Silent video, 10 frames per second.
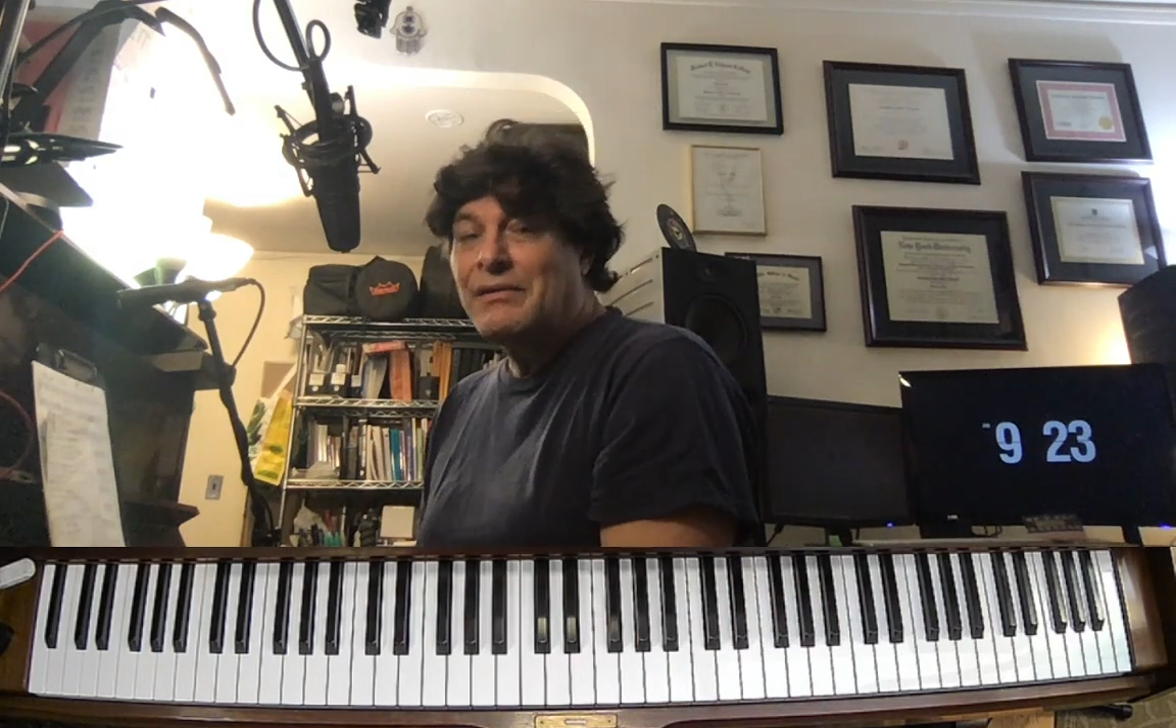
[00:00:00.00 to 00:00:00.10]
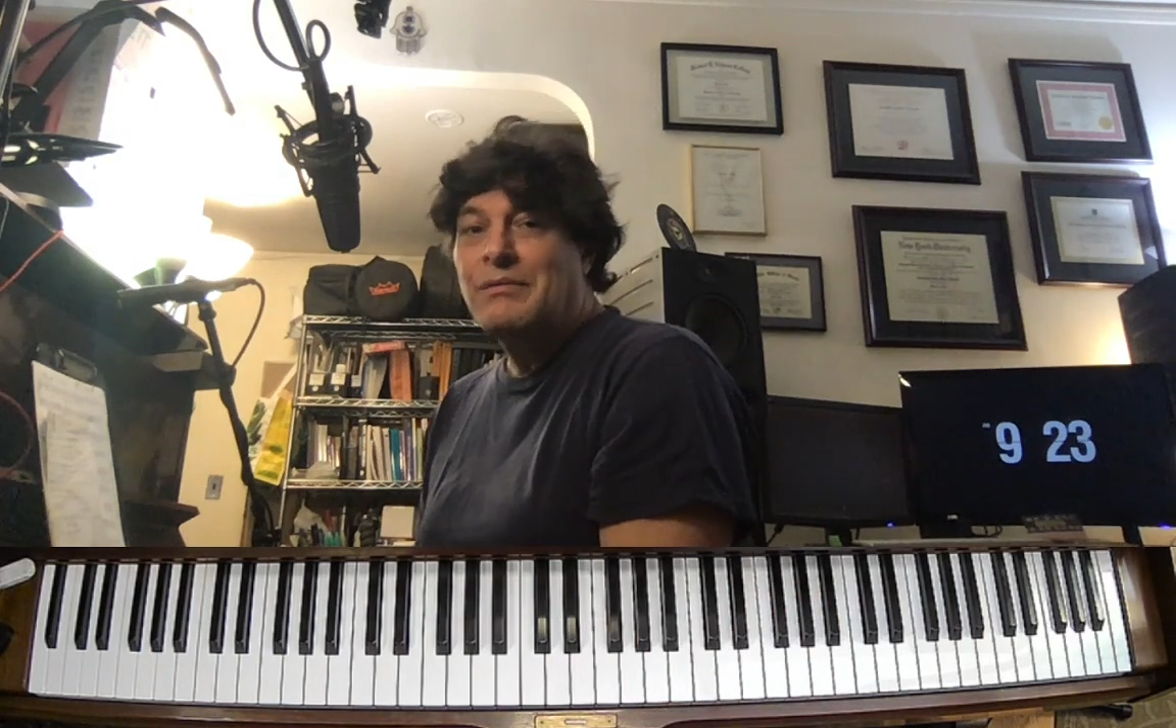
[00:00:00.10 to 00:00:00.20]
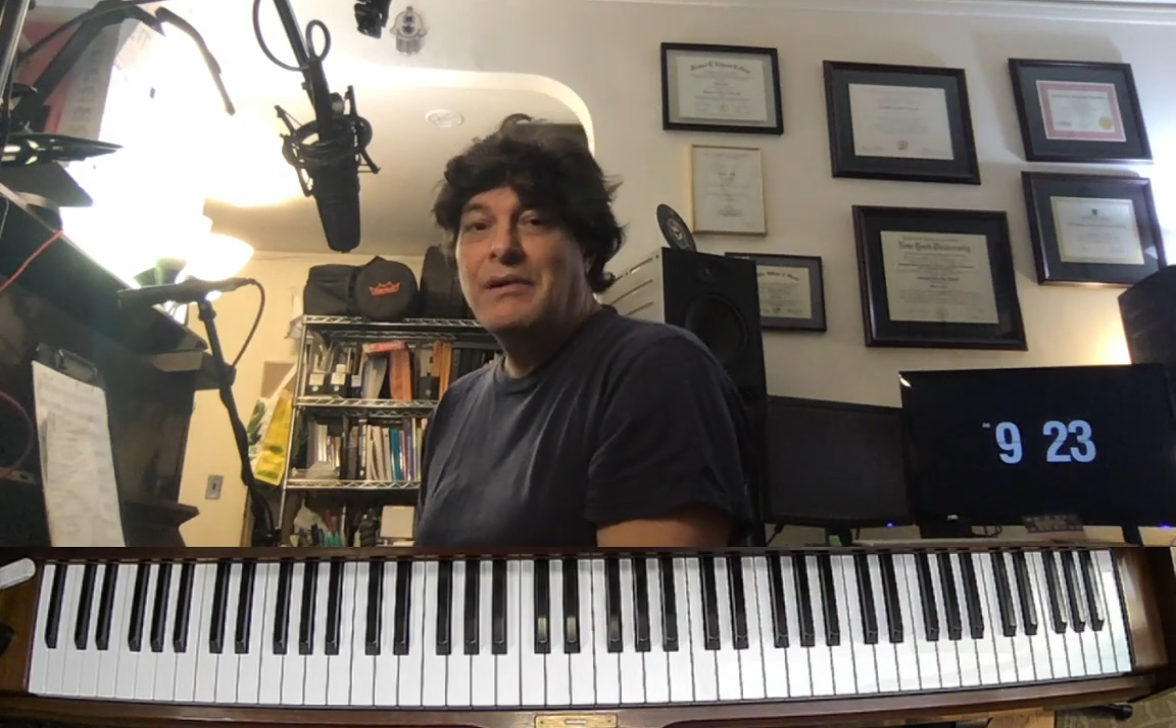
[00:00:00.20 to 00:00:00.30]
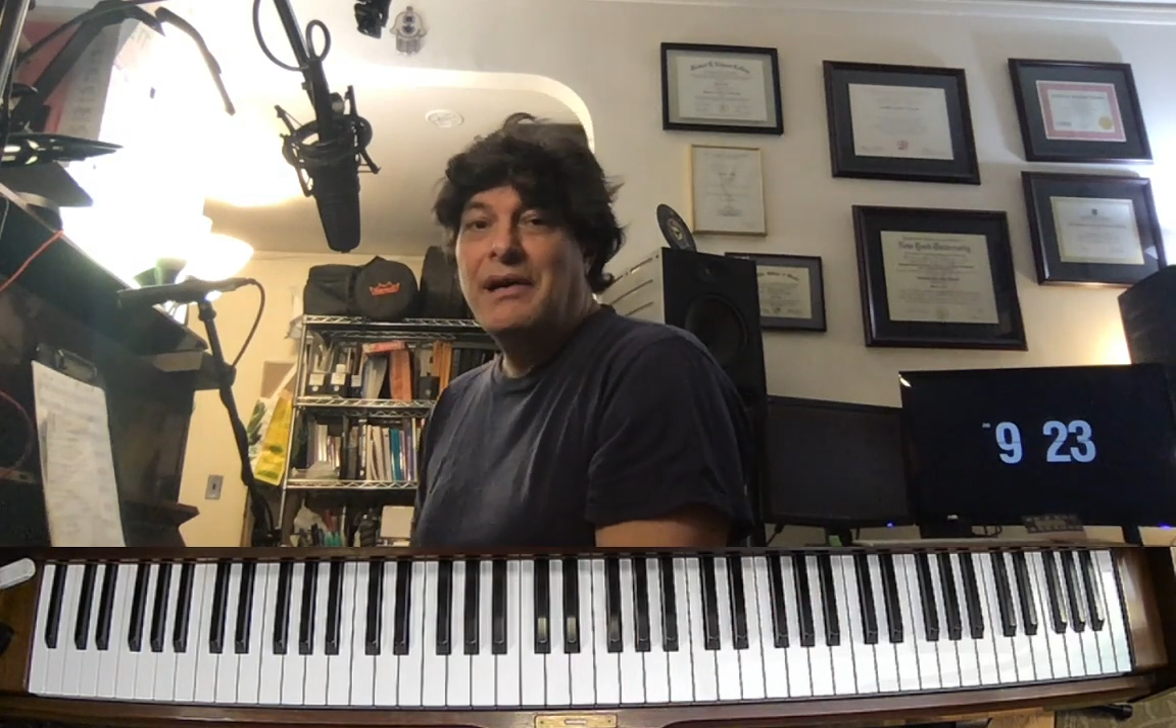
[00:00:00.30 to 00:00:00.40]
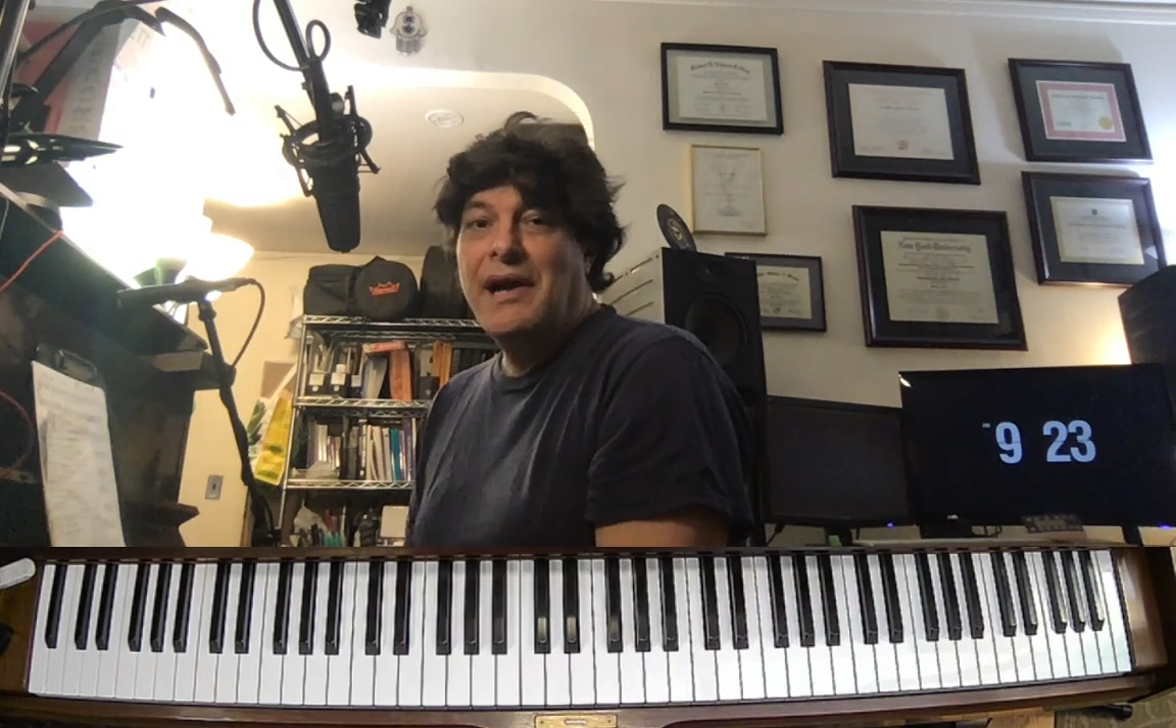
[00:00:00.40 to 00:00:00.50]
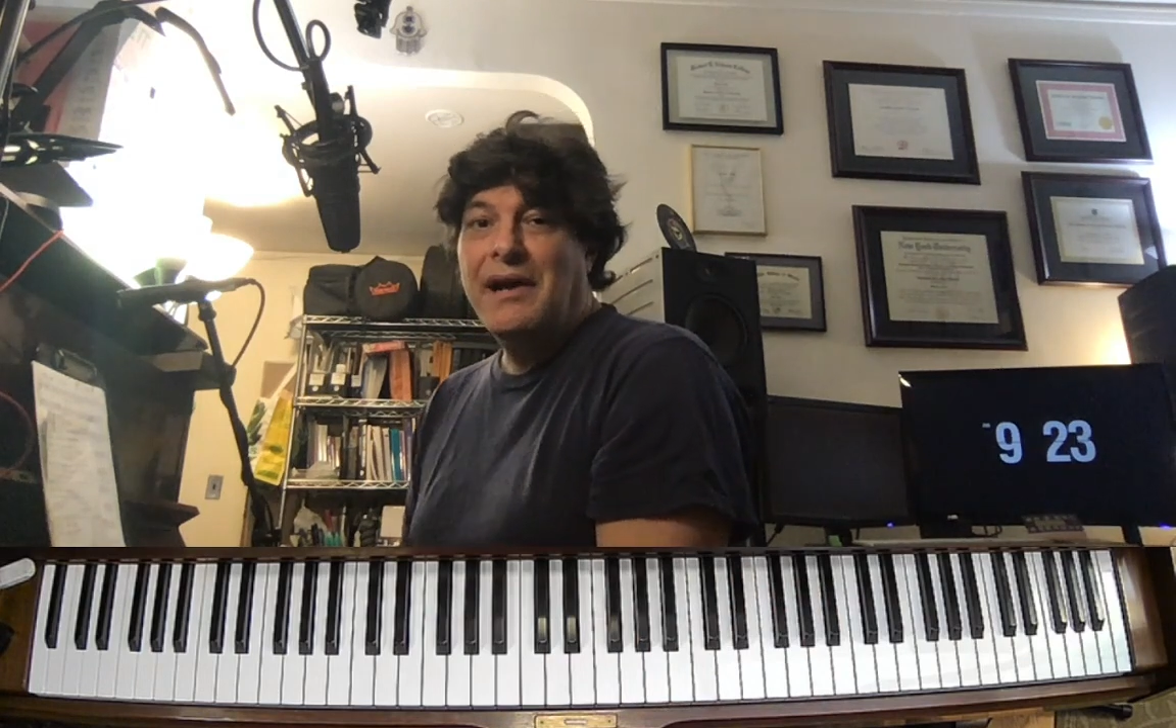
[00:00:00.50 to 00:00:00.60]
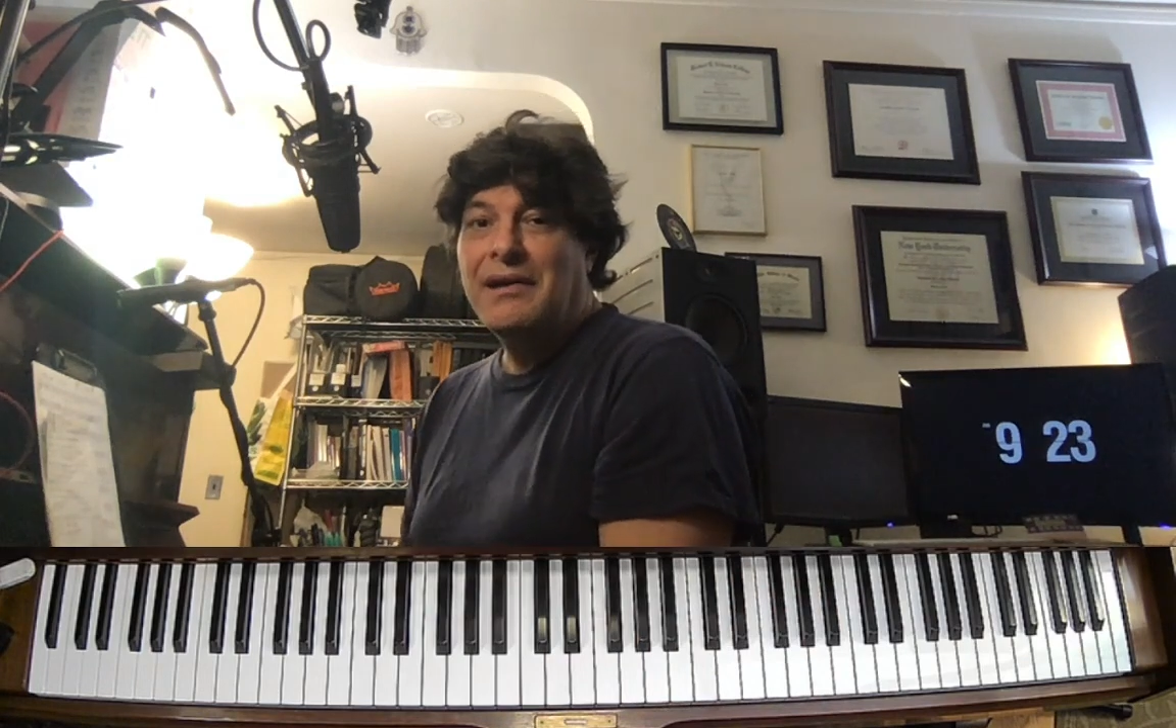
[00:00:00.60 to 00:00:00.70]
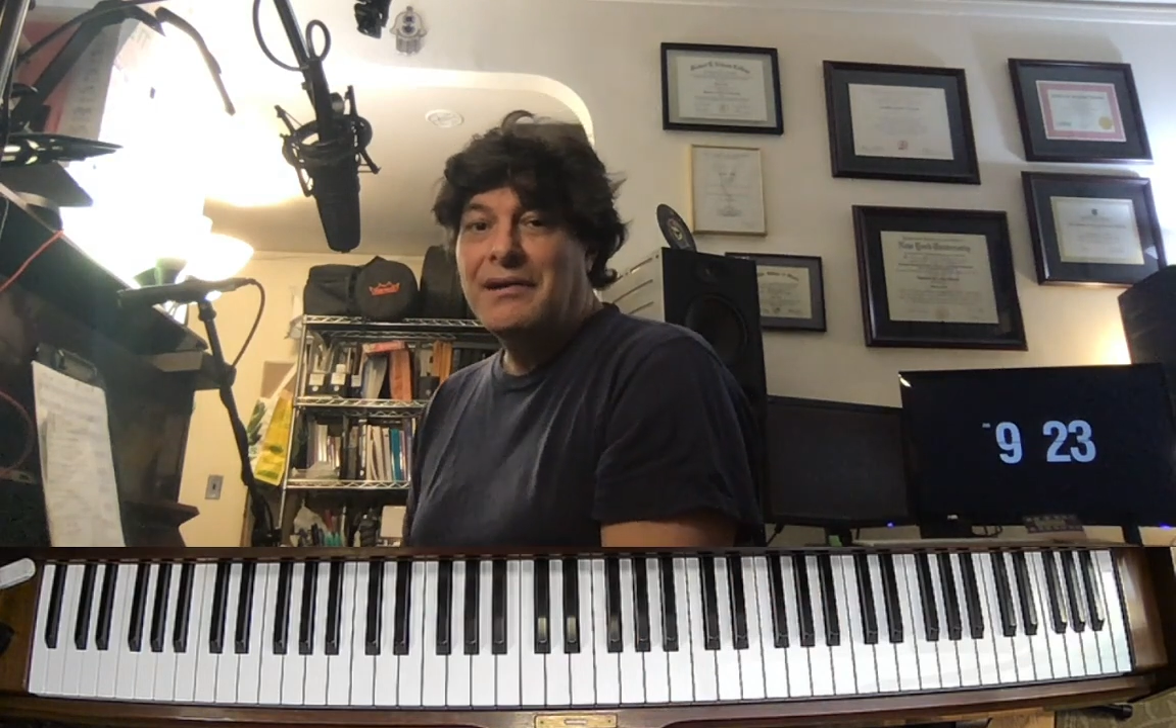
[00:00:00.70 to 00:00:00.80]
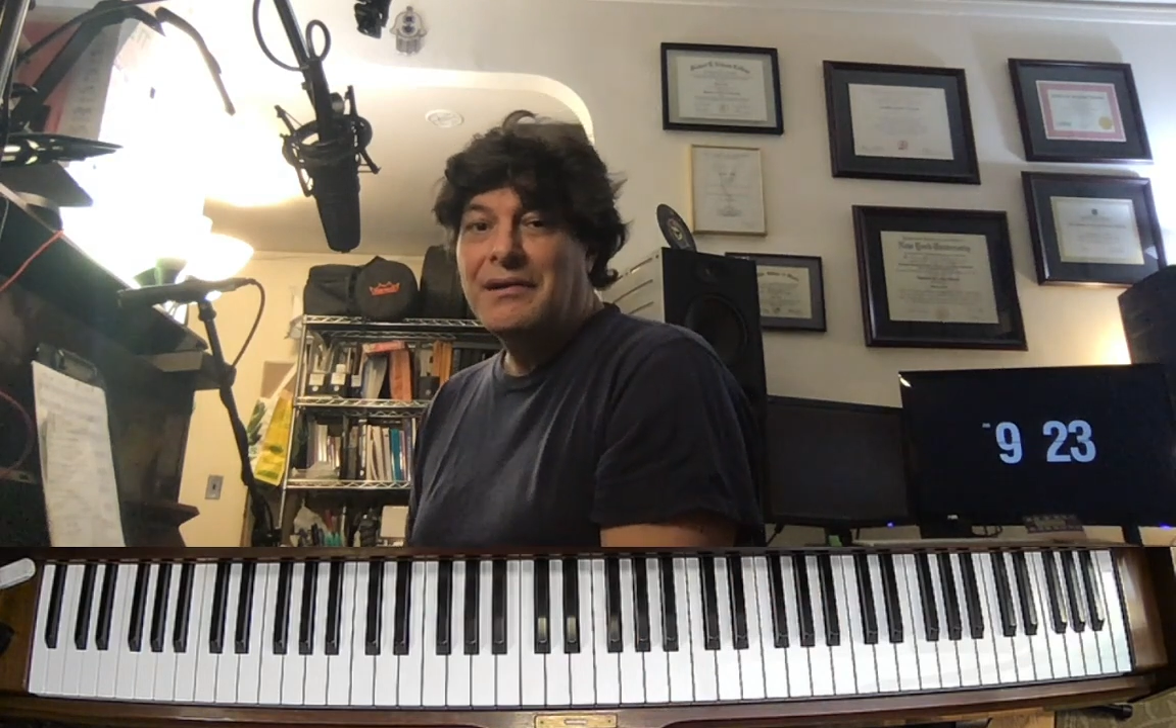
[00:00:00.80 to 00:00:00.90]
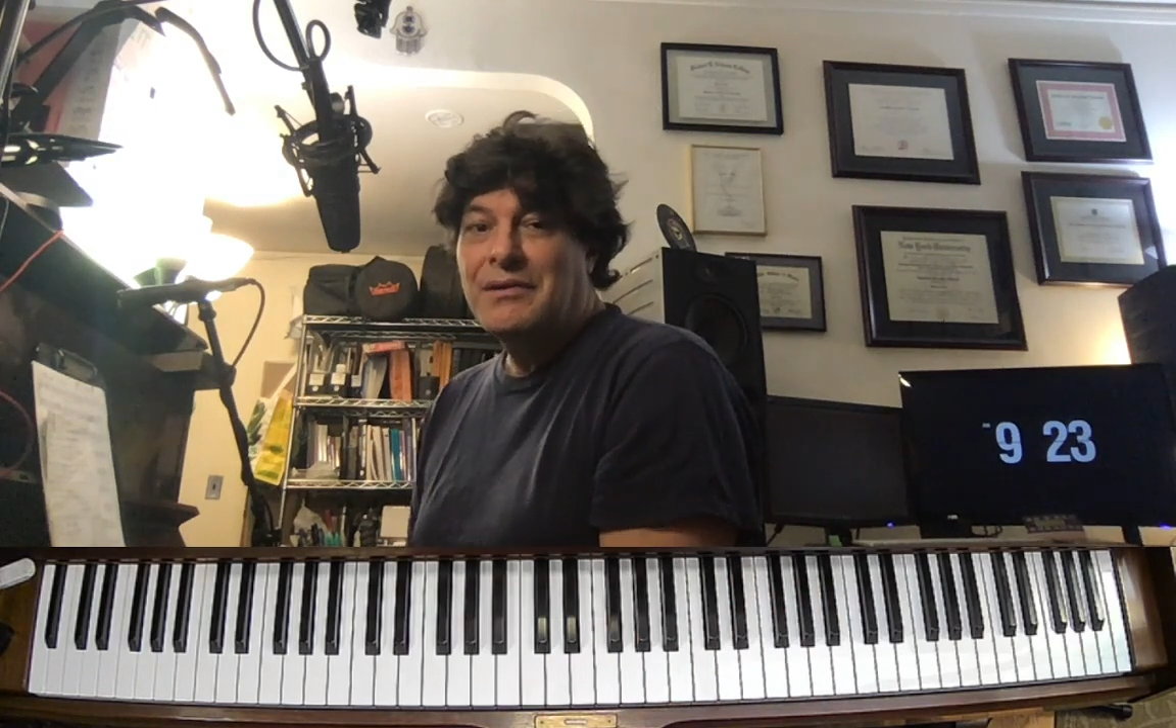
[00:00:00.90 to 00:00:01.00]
run out of